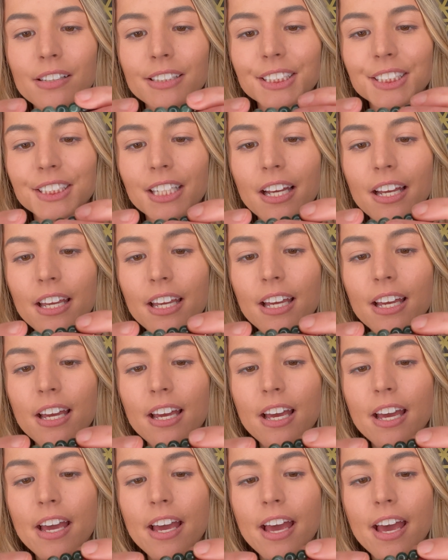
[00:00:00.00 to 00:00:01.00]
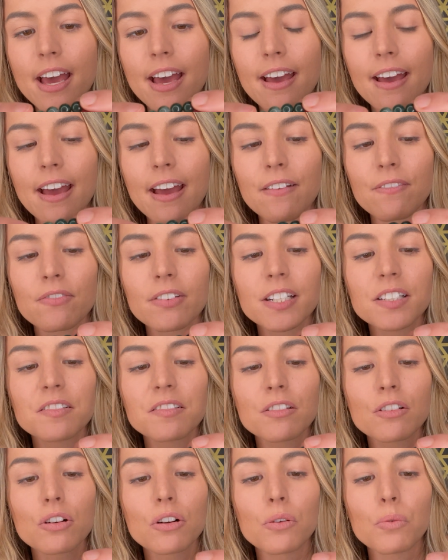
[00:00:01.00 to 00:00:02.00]
It's like, every
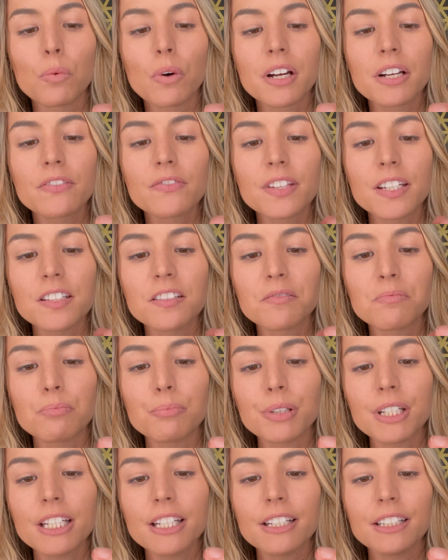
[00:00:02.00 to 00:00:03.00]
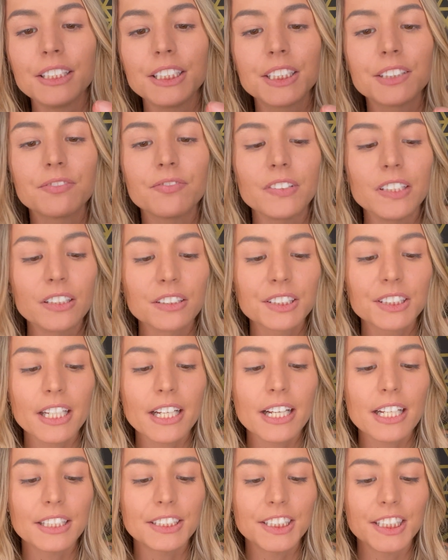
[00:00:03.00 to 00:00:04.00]
single one of these beads feels
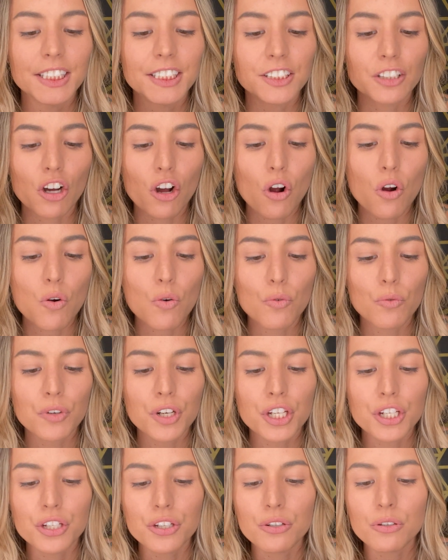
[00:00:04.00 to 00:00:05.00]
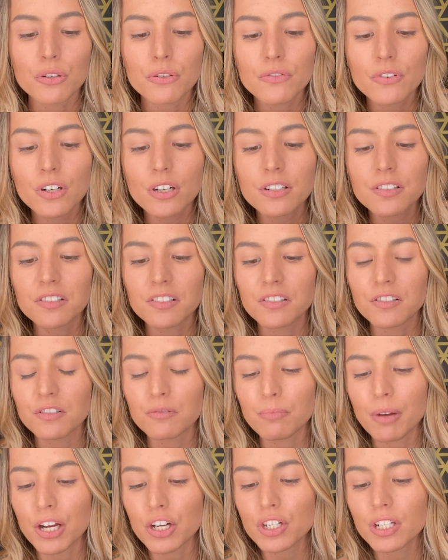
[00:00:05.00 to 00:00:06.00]
like it's its own universe,
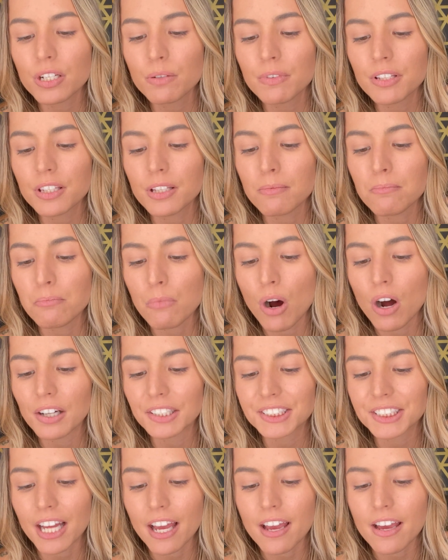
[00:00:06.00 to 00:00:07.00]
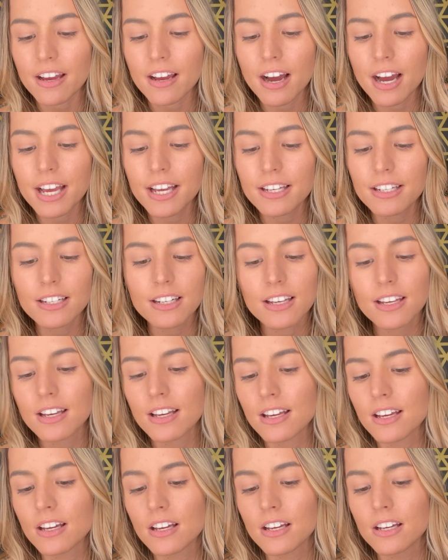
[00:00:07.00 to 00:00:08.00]
especially with the moss agate.
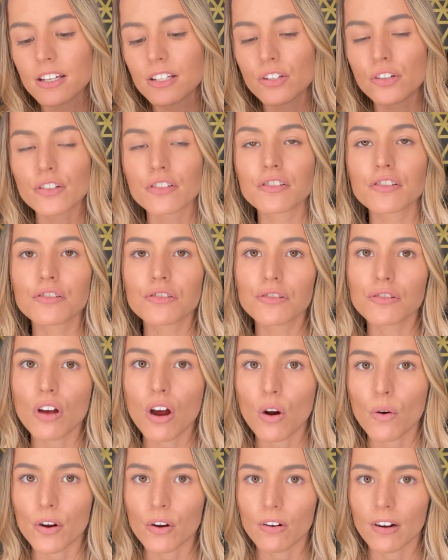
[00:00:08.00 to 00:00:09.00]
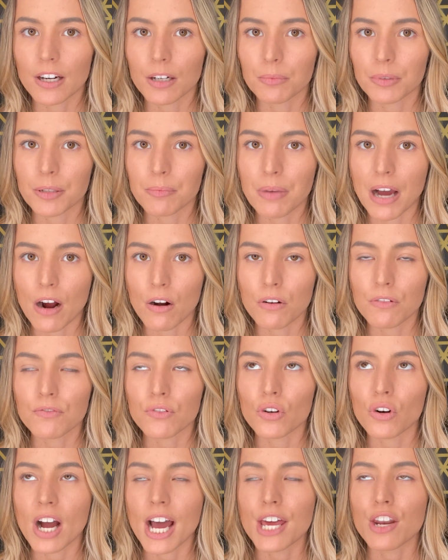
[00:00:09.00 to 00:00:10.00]
Just so incredibly
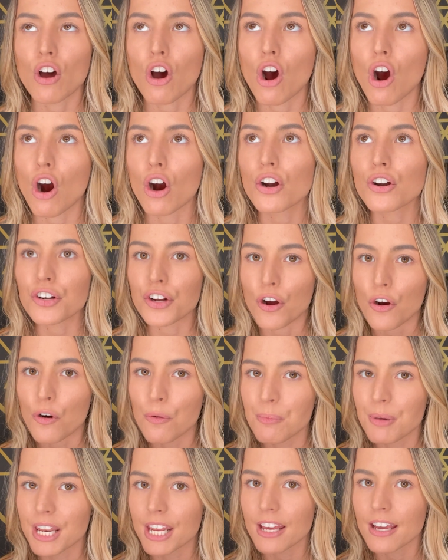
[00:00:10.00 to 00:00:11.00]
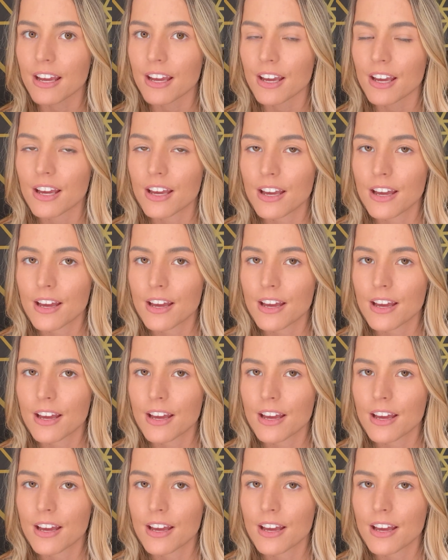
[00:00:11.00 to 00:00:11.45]
powerful and heart opening